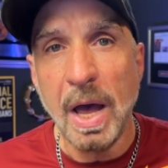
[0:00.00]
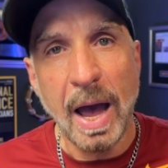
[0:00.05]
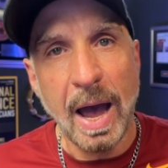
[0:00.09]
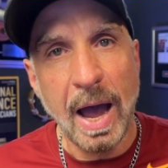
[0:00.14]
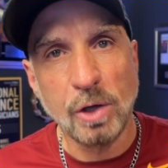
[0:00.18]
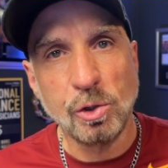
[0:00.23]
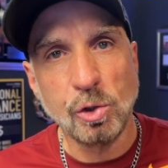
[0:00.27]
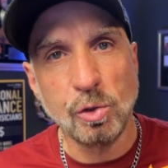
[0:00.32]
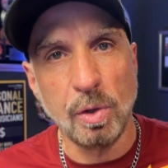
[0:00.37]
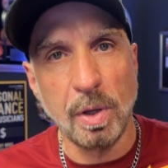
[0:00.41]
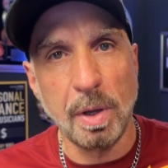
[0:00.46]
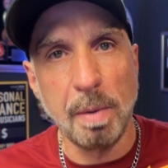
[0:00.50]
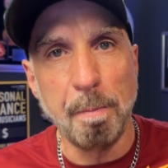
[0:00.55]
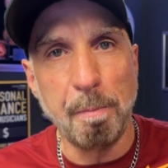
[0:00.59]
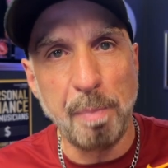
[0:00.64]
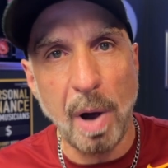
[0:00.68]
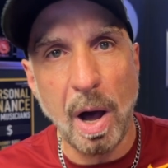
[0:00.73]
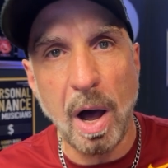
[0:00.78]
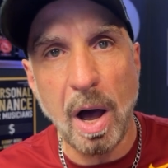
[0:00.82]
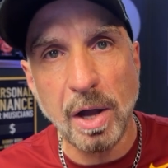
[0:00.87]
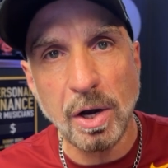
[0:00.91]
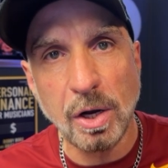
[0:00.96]
actually
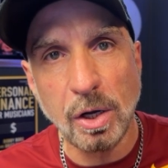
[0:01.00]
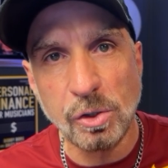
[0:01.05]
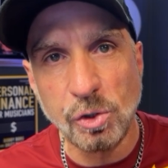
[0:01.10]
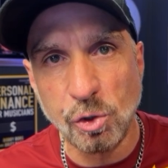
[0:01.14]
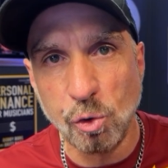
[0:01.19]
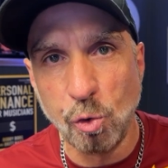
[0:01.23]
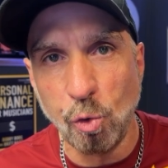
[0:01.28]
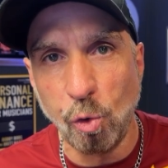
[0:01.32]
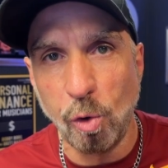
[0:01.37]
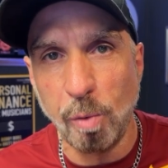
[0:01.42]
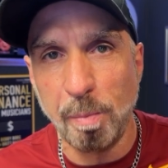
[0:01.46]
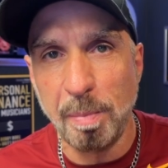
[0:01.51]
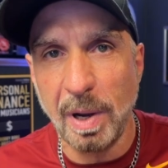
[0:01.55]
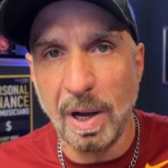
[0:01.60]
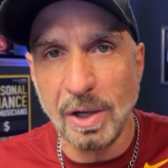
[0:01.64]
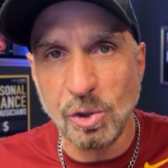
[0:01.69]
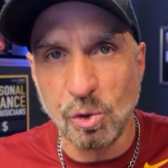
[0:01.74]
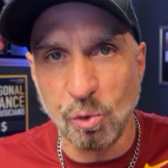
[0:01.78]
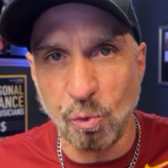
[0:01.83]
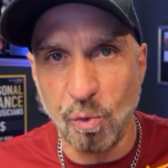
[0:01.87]
bought a school bus,